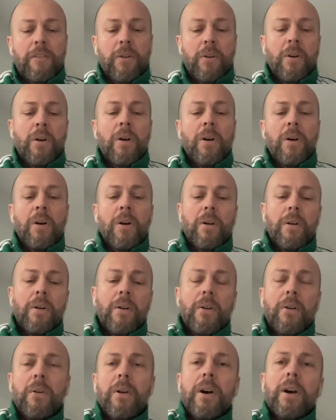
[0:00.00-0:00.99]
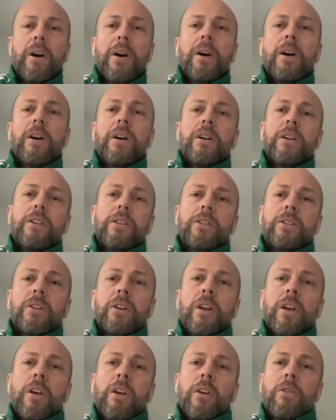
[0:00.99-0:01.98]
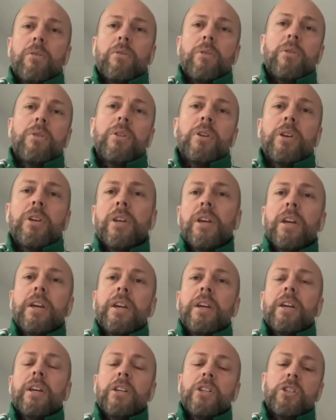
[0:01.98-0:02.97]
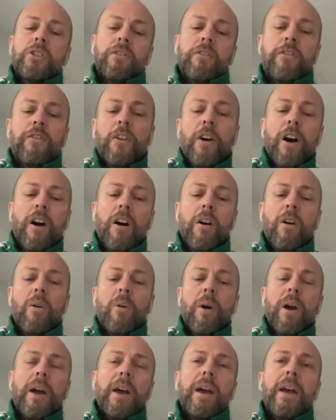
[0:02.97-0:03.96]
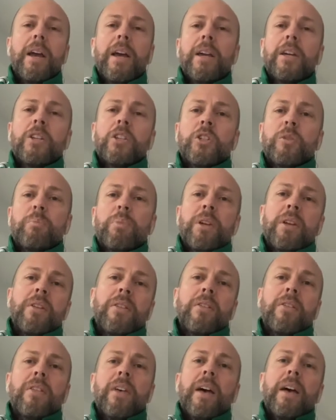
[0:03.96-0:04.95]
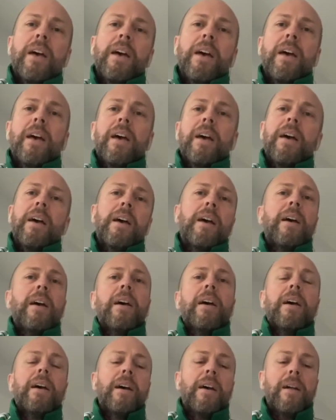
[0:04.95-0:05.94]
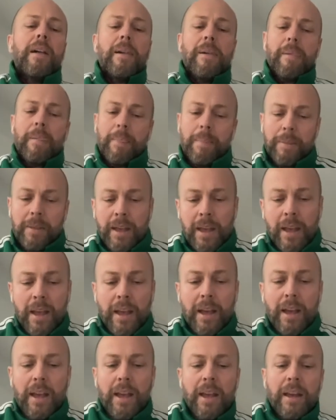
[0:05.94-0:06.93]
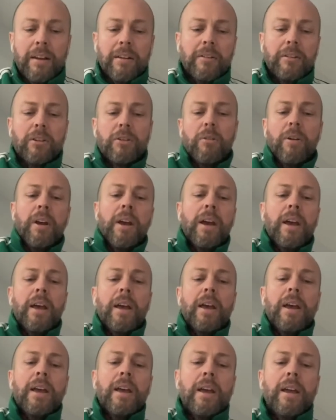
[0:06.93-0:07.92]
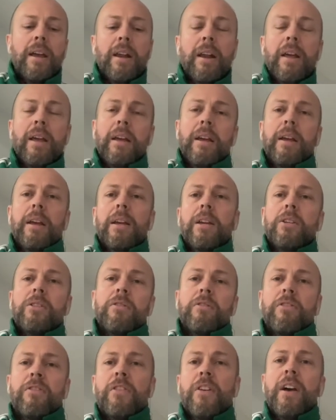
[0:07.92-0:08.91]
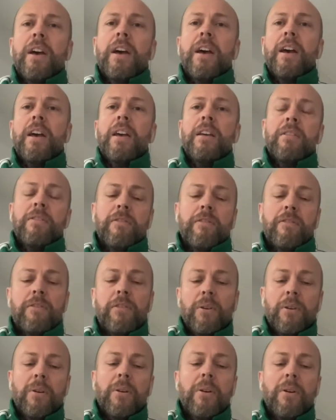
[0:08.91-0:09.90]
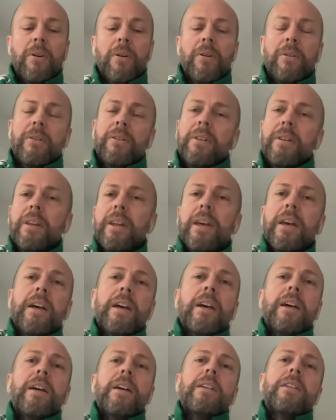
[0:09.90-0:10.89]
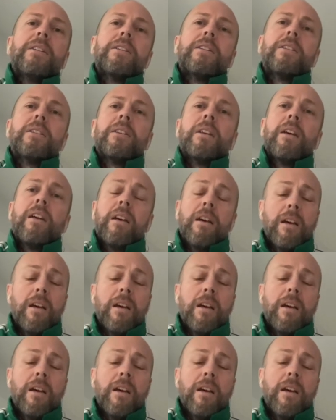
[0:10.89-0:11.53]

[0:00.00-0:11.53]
for us through the years. You've always been there, and great is your faithfulness.